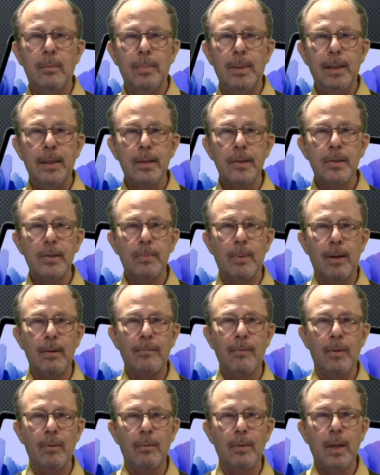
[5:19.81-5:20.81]
be a
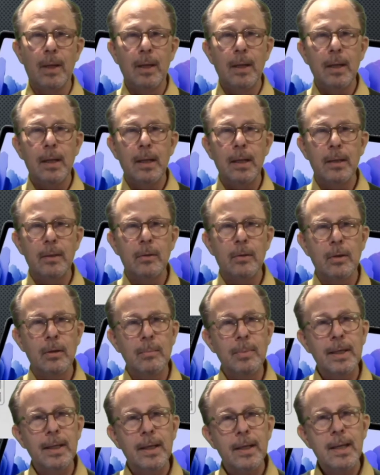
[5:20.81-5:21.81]
smartphone. It could
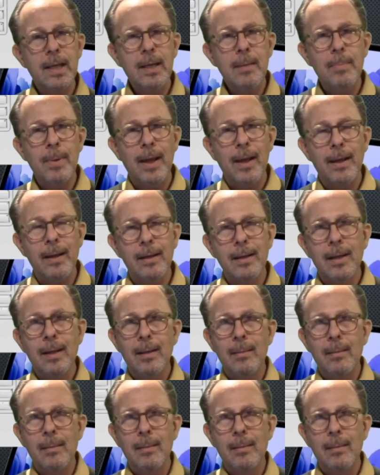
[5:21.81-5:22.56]
be a keypad.